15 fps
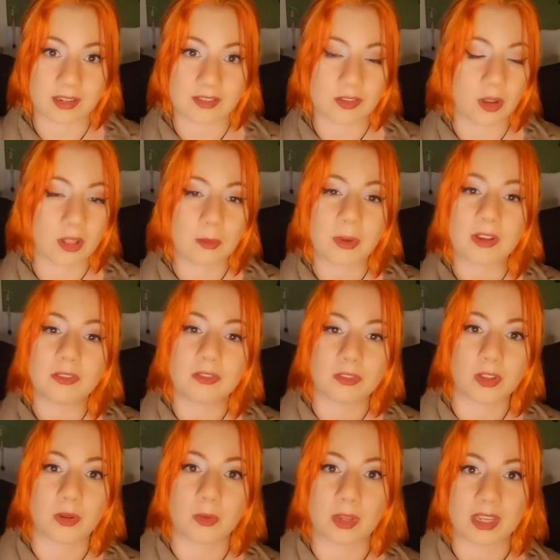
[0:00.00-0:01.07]
It's all about
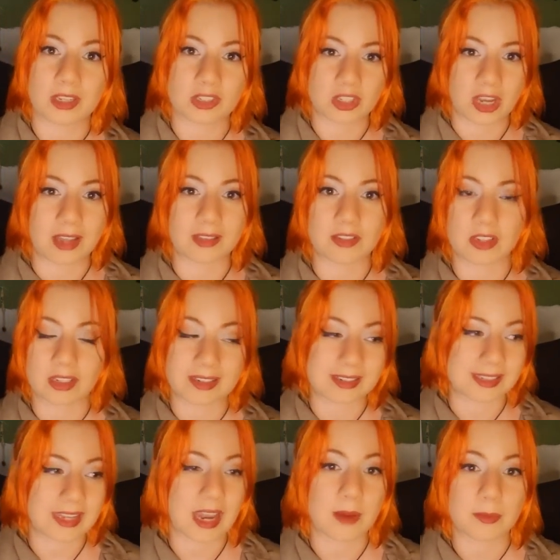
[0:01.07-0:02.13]
flowing and challenging and
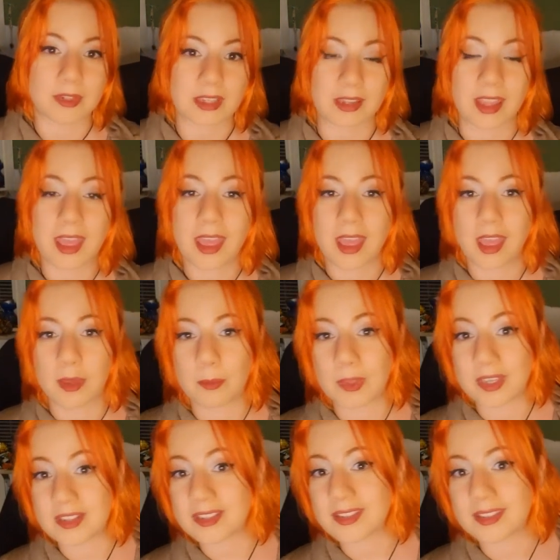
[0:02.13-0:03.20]
adapting
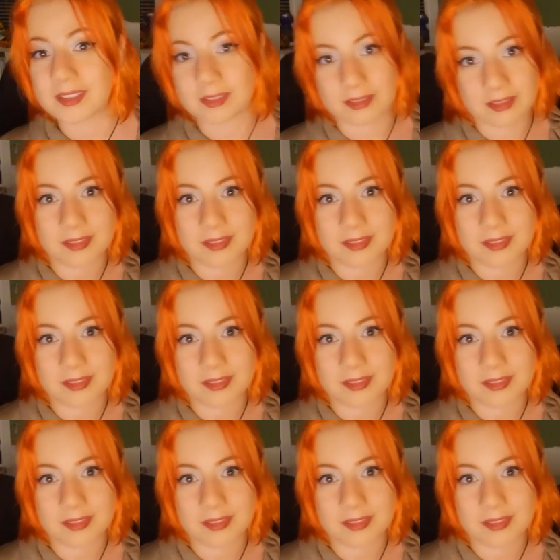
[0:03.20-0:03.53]
because